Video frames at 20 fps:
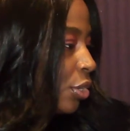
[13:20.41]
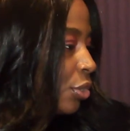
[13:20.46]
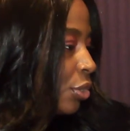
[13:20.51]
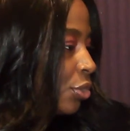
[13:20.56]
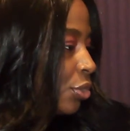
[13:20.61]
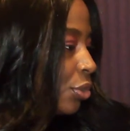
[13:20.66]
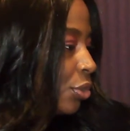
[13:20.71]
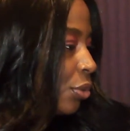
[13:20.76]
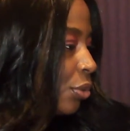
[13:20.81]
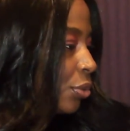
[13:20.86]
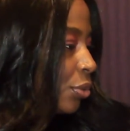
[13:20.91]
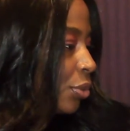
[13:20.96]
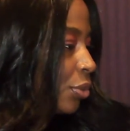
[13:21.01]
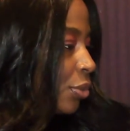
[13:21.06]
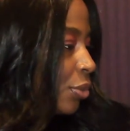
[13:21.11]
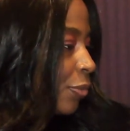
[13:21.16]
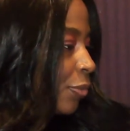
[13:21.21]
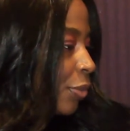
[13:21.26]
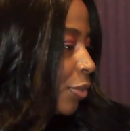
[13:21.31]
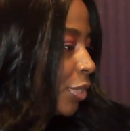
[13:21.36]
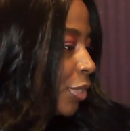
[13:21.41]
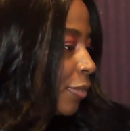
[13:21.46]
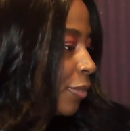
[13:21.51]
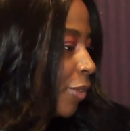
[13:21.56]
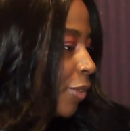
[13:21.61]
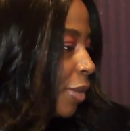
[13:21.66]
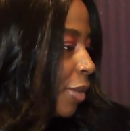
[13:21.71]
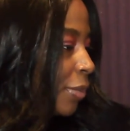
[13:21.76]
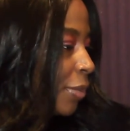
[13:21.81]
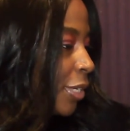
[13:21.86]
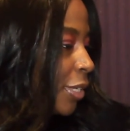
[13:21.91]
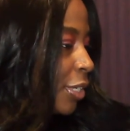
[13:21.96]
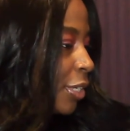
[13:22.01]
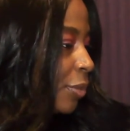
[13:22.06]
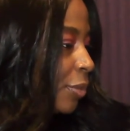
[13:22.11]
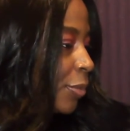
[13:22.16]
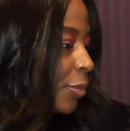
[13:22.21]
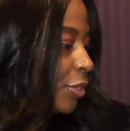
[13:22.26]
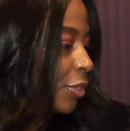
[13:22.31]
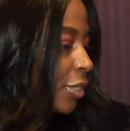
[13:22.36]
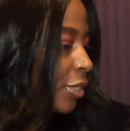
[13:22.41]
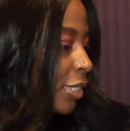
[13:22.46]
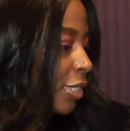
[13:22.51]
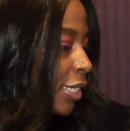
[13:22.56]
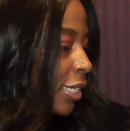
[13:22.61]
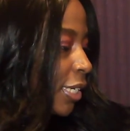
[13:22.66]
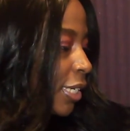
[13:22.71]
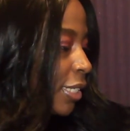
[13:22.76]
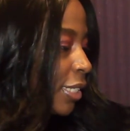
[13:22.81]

shouldered for his family and community